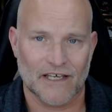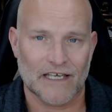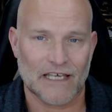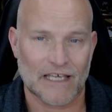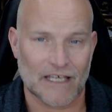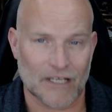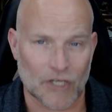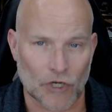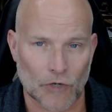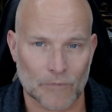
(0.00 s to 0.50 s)

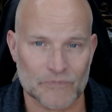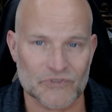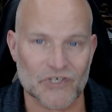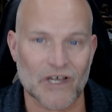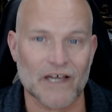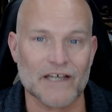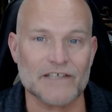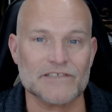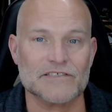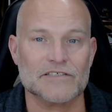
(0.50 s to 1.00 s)
It helps
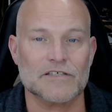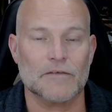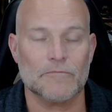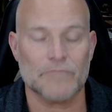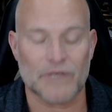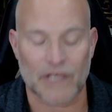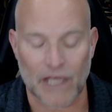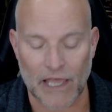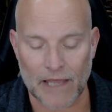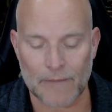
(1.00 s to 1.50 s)
us
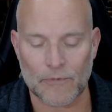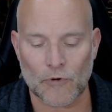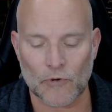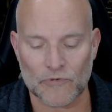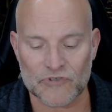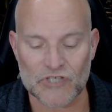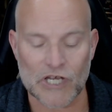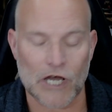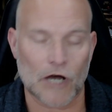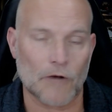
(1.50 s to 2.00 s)
be able
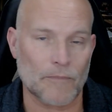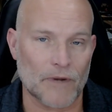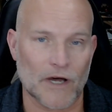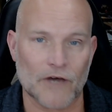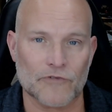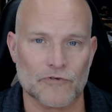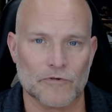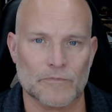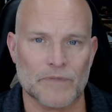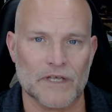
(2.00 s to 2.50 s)
to help
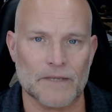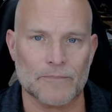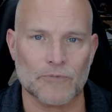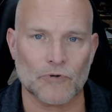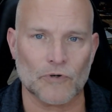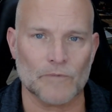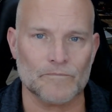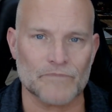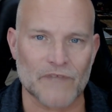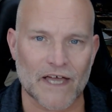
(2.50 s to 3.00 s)
other
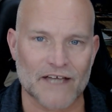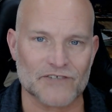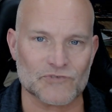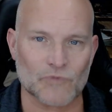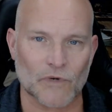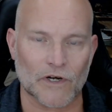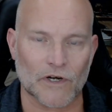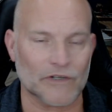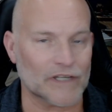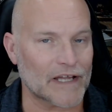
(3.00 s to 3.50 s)
people as
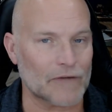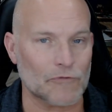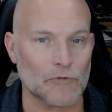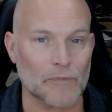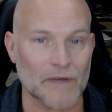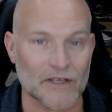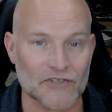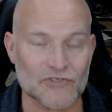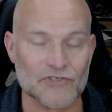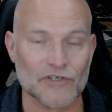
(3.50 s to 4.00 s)
well. And I will
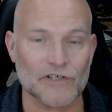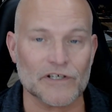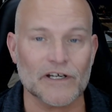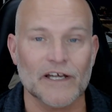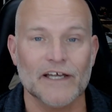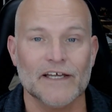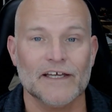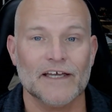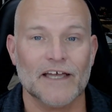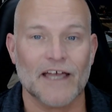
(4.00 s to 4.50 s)
make sure
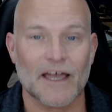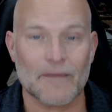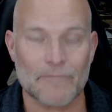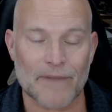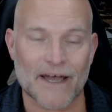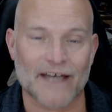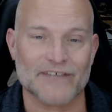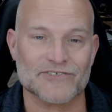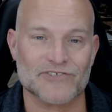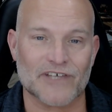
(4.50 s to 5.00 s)
and
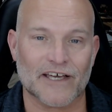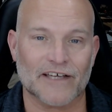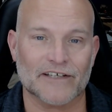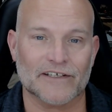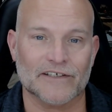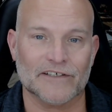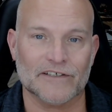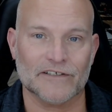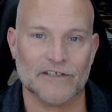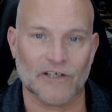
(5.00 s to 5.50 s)
pass that
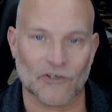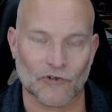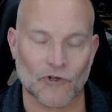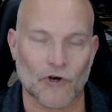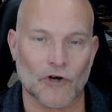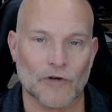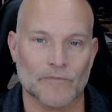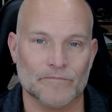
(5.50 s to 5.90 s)
along.